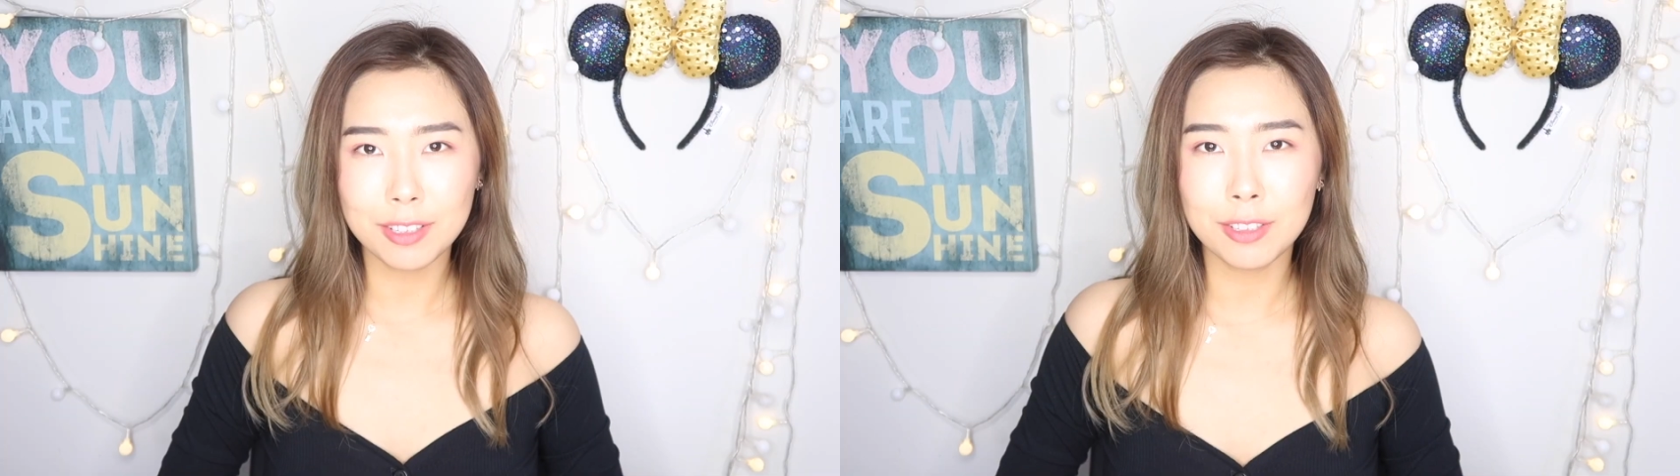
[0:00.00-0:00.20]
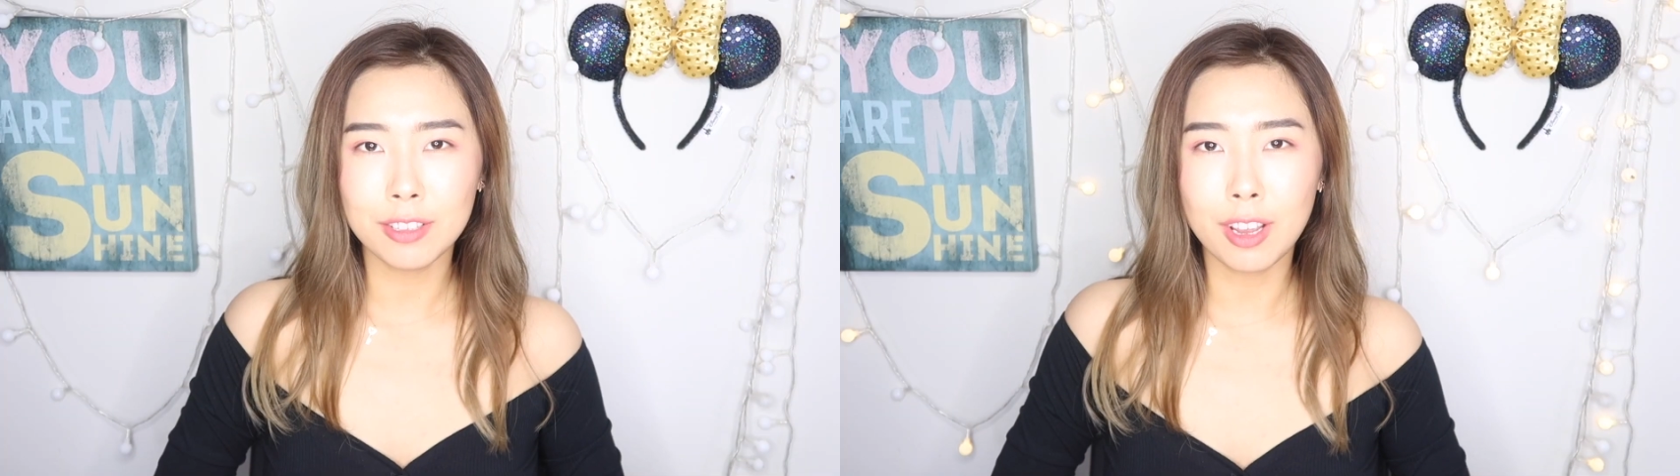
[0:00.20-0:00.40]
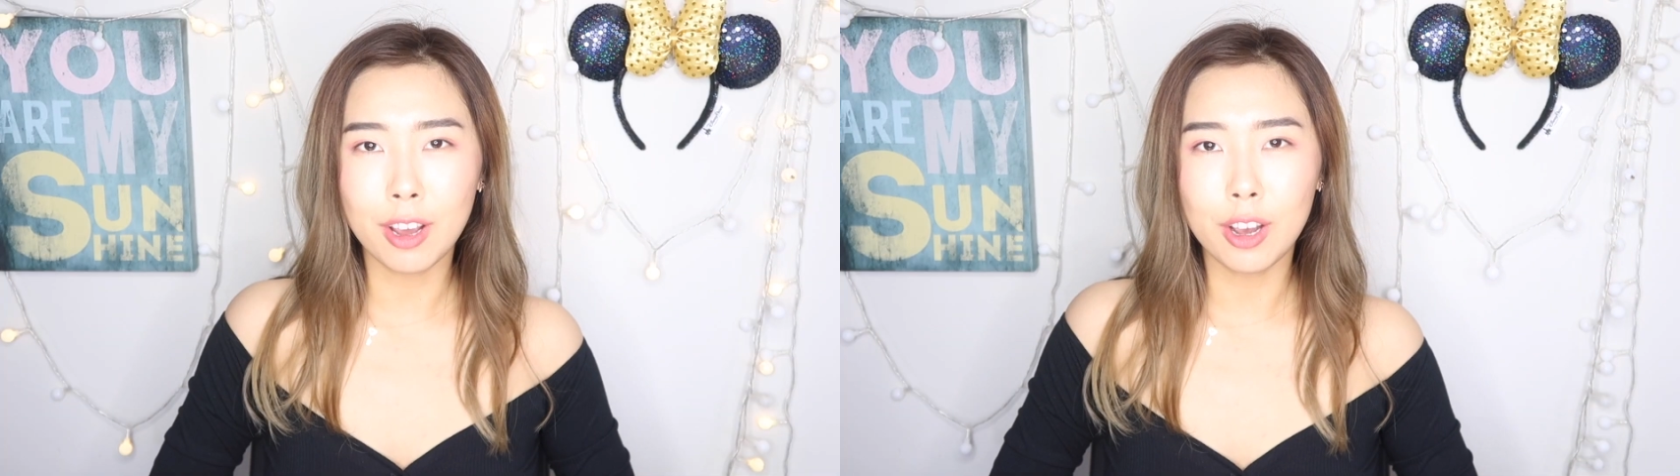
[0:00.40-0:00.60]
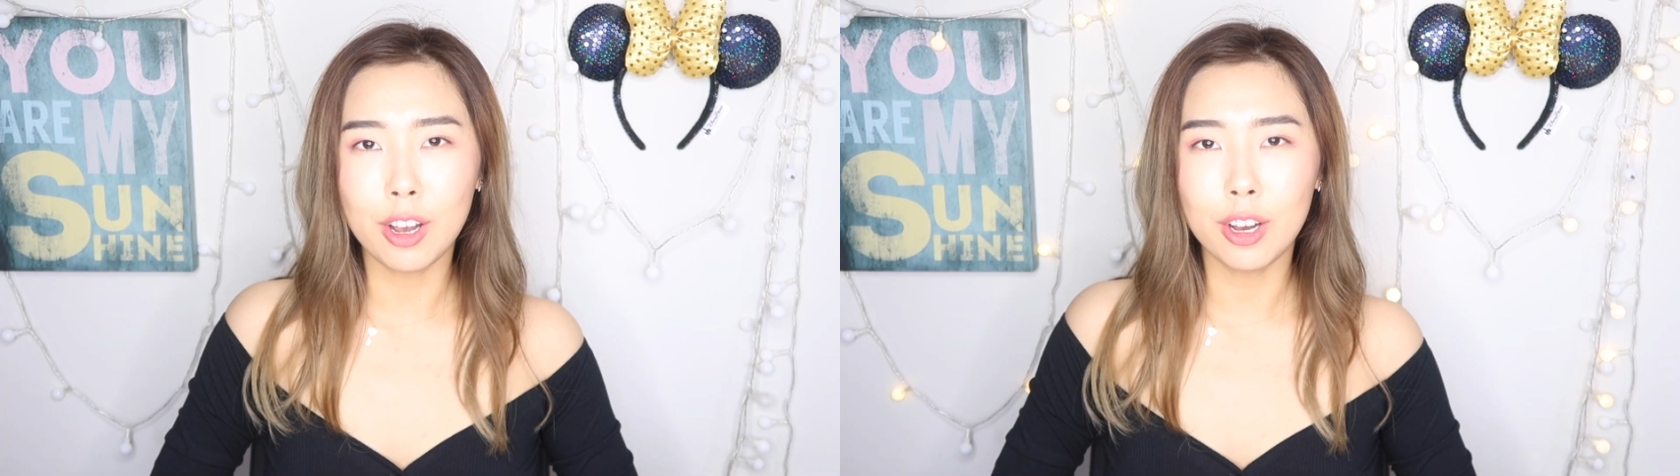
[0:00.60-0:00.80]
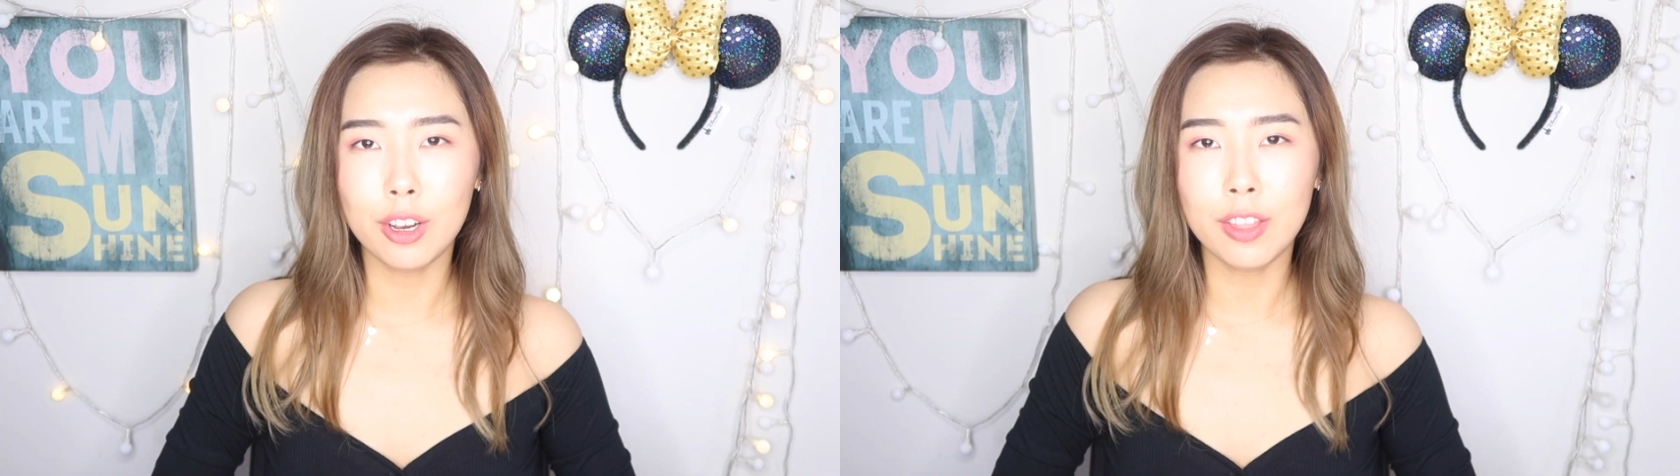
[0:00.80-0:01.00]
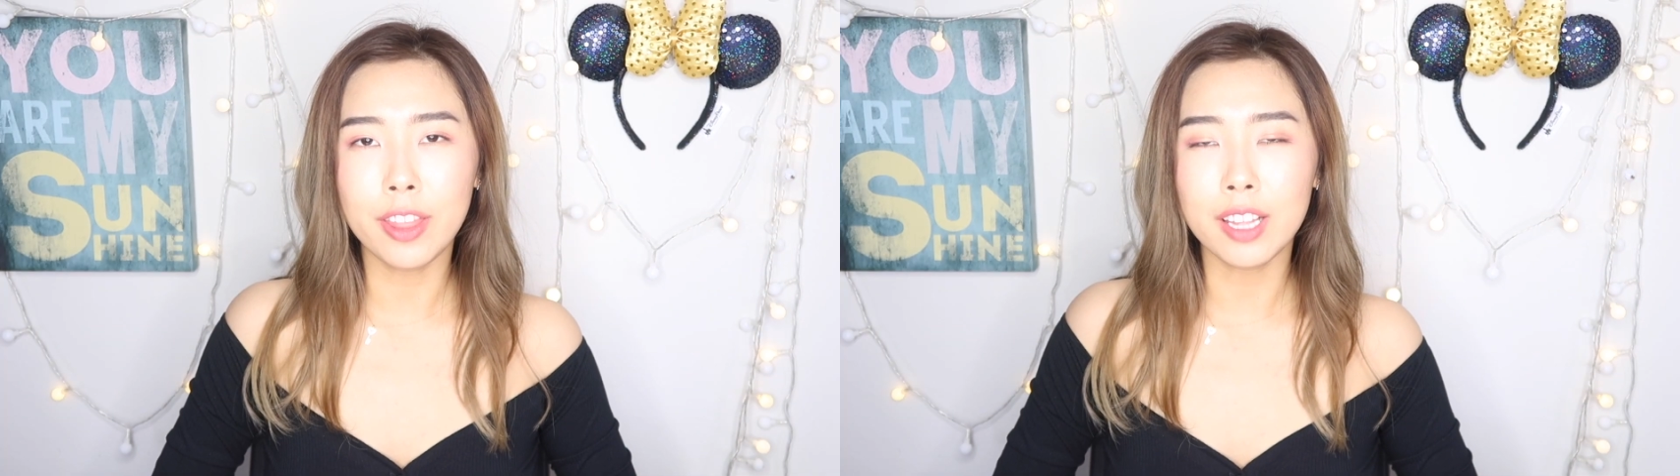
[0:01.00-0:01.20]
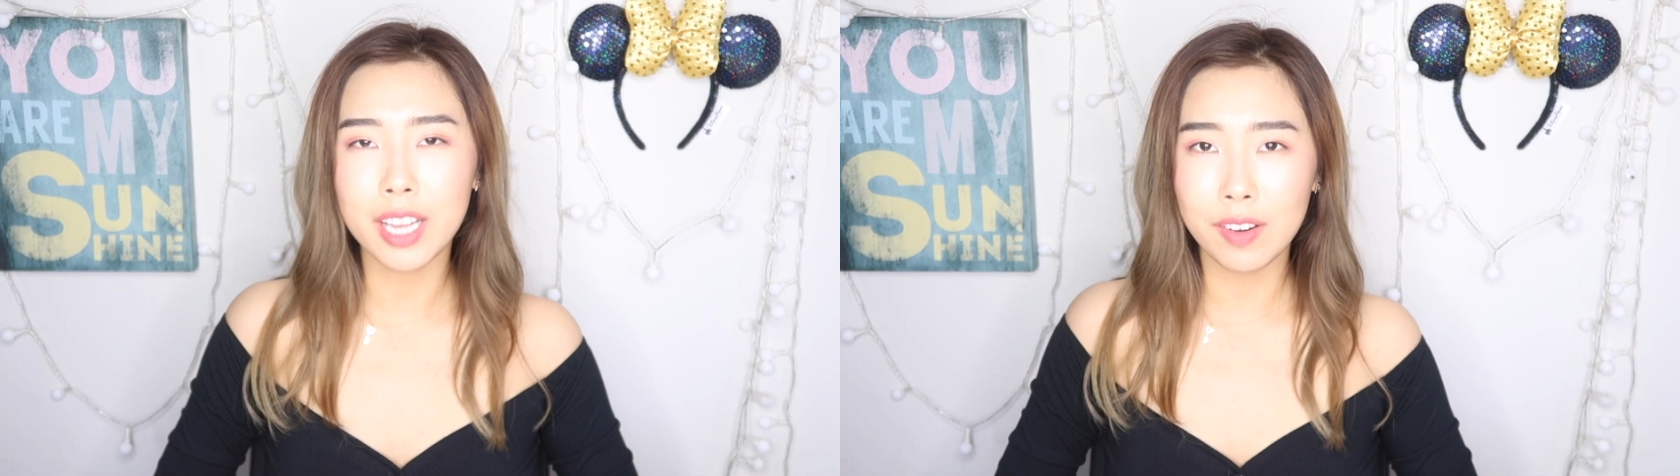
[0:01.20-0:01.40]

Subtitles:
so that's